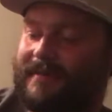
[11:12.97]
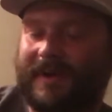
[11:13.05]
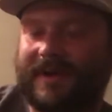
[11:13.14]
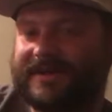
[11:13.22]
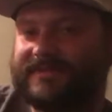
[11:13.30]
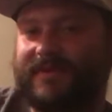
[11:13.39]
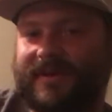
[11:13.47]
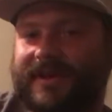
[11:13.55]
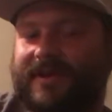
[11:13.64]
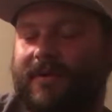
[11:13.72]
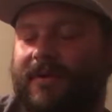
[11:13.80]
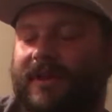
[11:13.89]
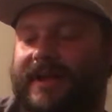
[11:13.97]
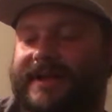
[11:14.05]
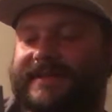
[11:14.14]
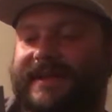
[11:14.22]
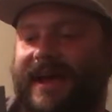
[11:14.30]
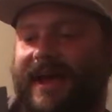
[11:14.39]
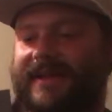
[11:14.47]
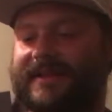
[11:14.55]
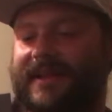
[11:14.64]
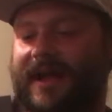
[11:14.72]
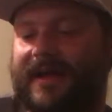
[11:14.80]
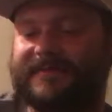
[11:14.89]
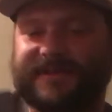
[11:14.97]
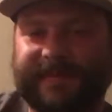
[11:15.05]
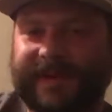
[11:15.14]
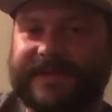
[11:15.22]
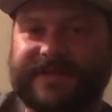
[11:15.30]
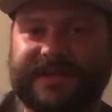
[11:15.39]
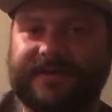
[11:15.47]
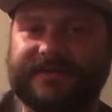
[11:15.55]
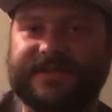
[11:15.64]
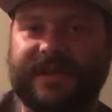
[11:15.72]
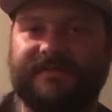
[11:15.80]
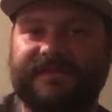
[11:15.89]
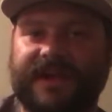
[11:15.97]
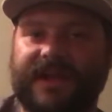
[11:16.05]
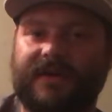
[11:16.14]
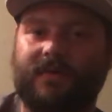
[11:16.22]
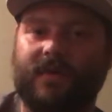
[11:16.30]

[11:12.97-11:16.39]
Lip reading: But it's really cool. It's got some Nintendo stuff in it.